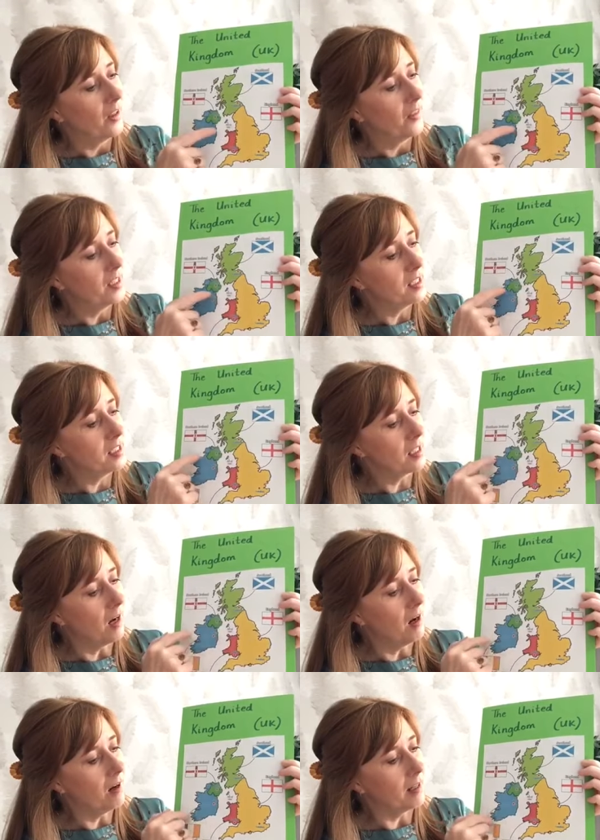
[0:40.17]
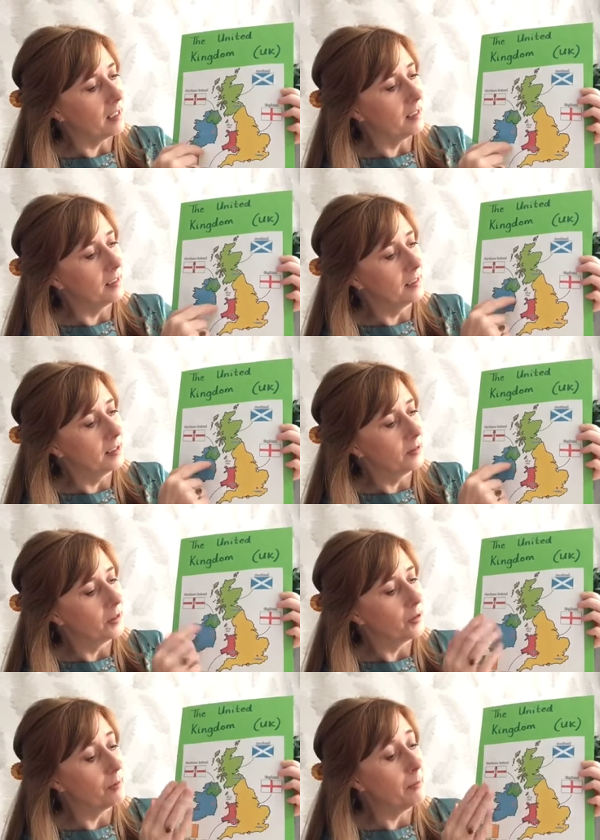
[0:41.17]
This is Ireland,
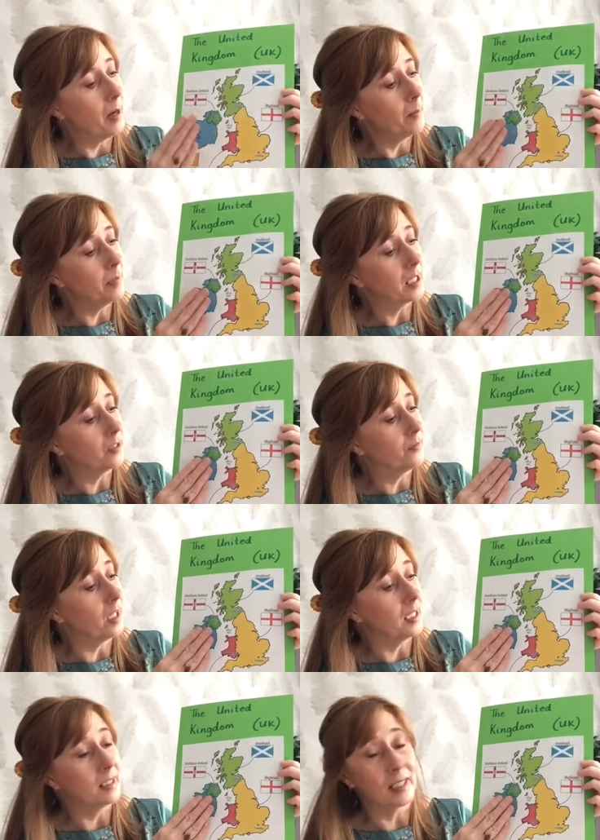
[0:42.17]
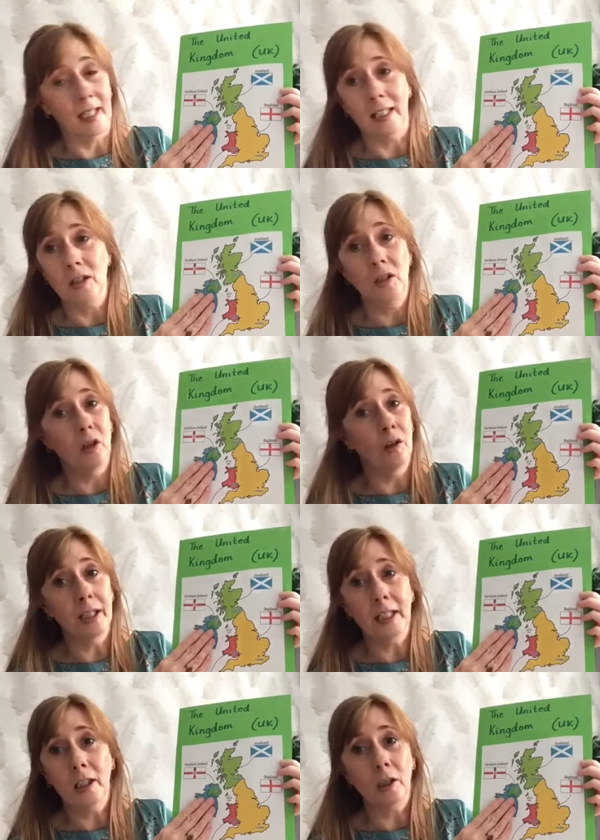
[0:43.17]
the Republic of Ireland, and it's not
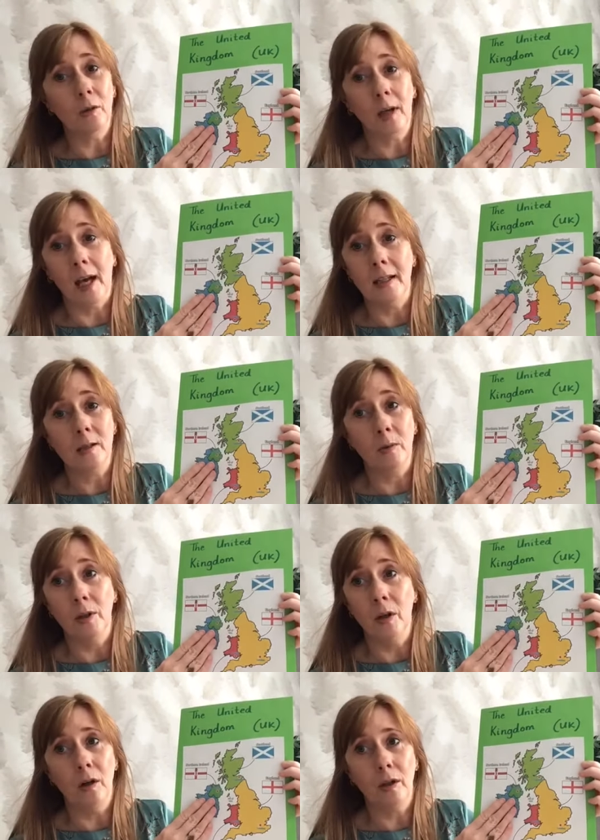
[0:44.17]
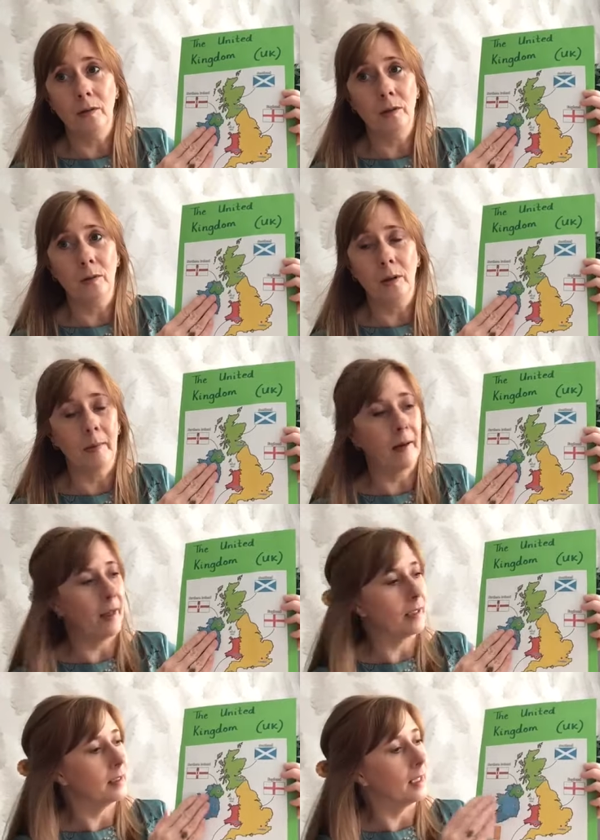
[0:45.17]
in the UK, so we're not going to talk about
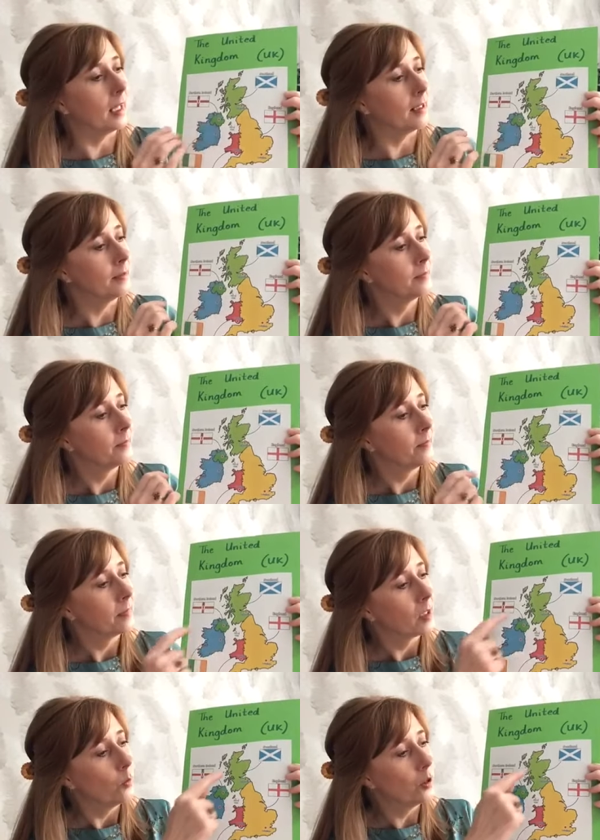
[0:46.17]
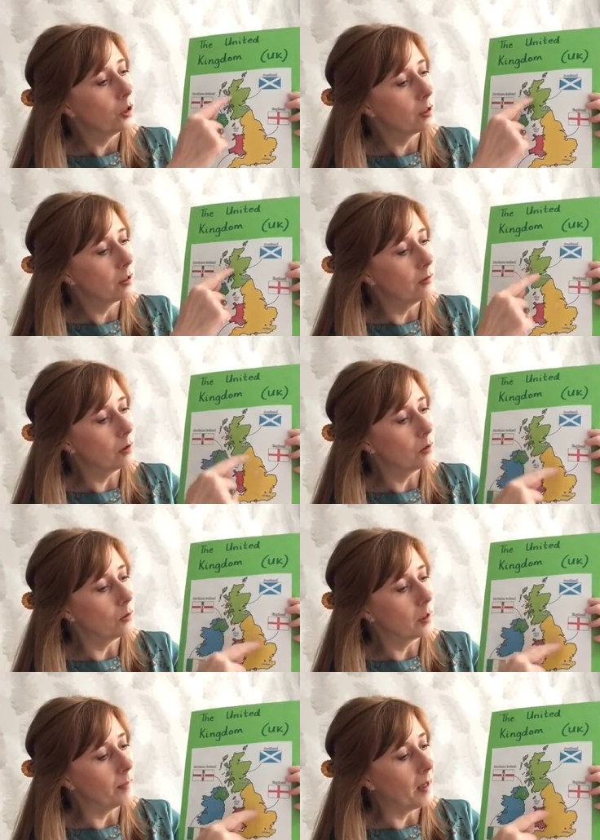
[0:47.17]
that today. We're just going to talk
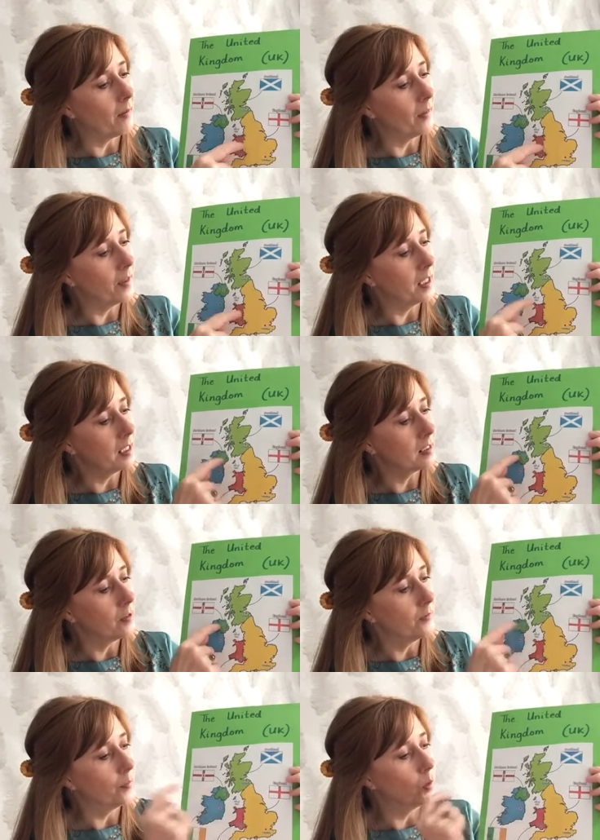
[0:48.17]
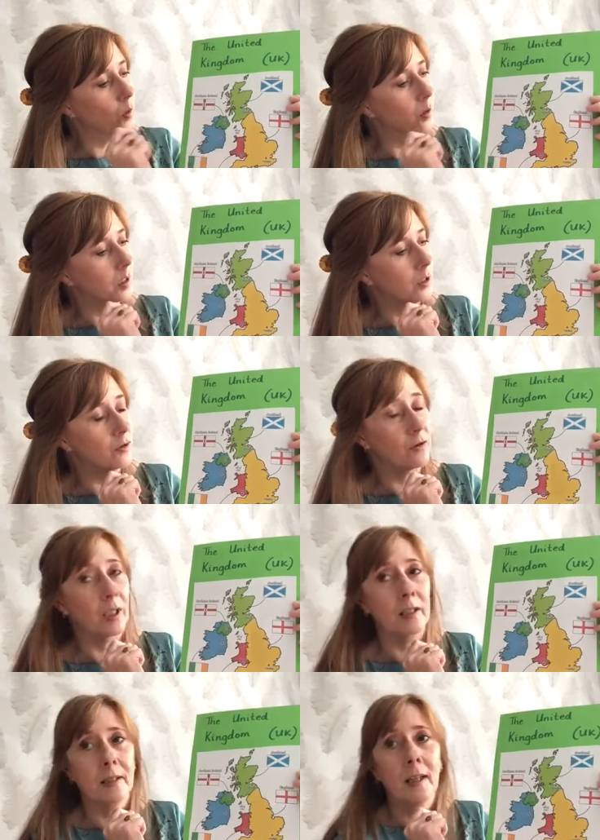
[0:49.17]
about these 4
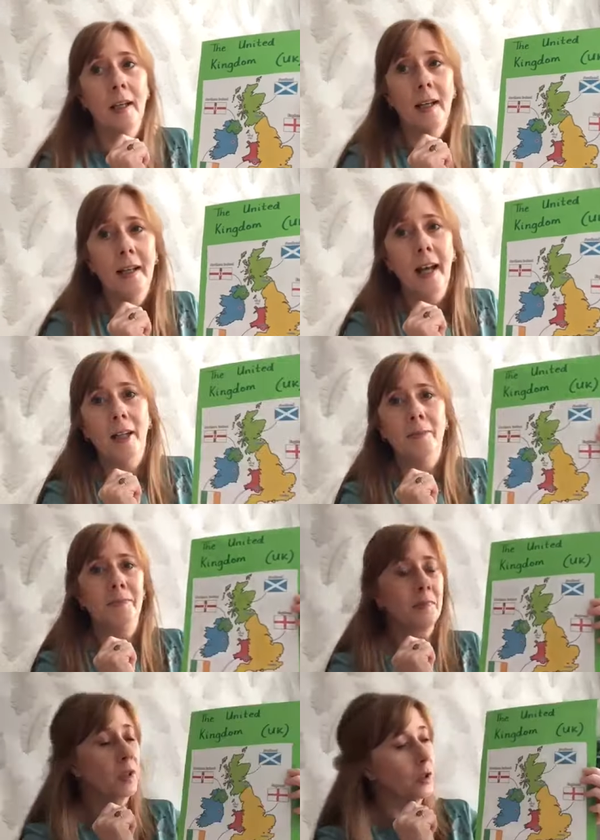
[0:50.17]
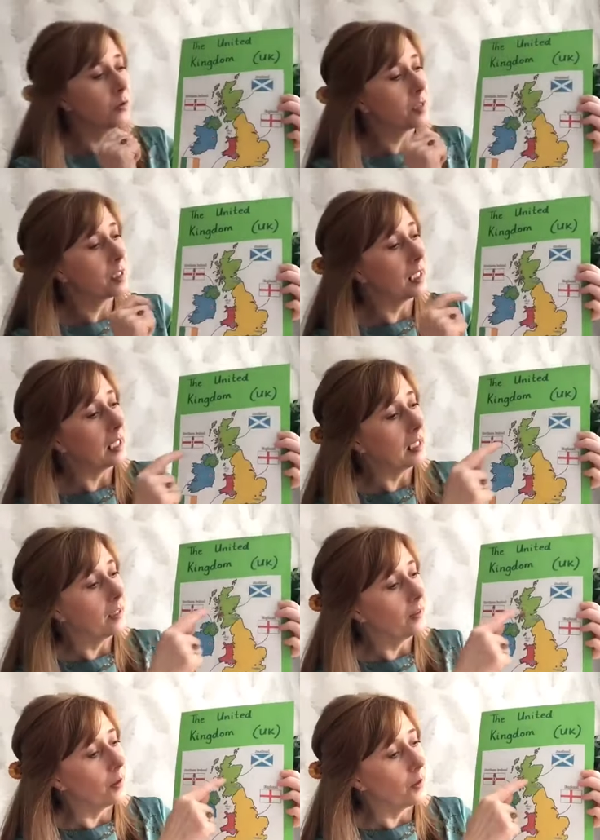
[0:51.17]
countries. Now, you'll see
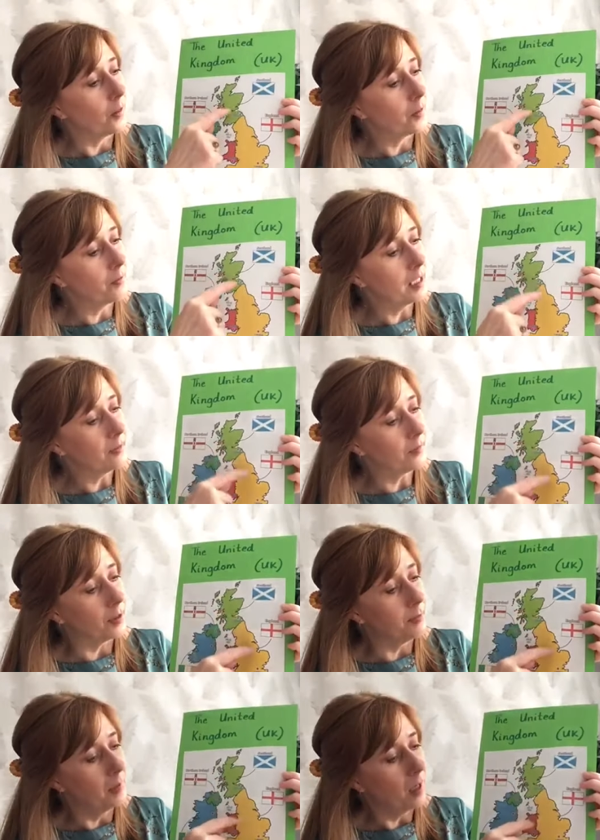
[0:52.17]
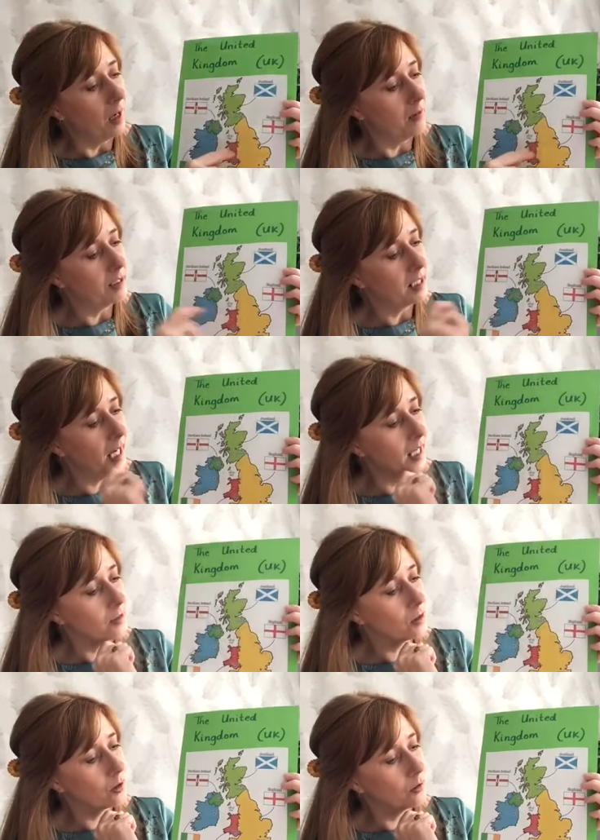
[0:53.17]
that 3 of them are
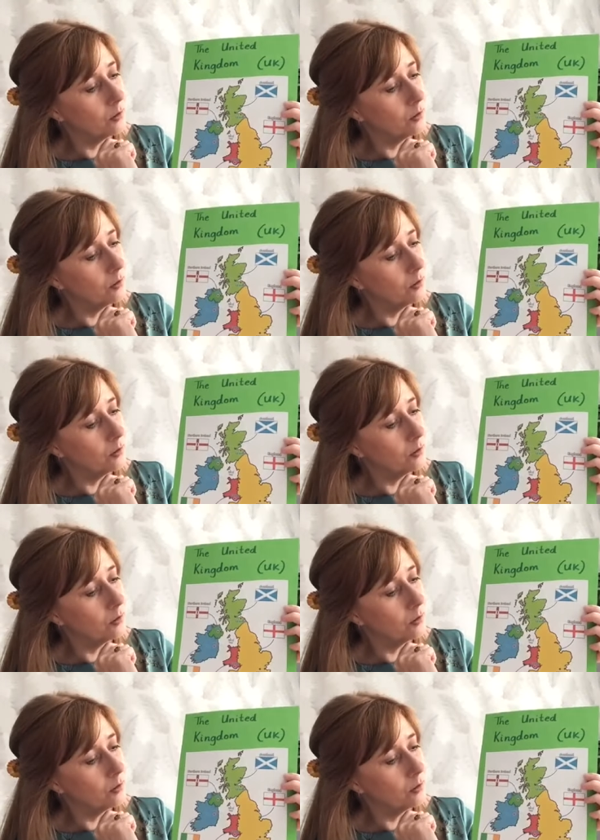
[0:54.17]
attached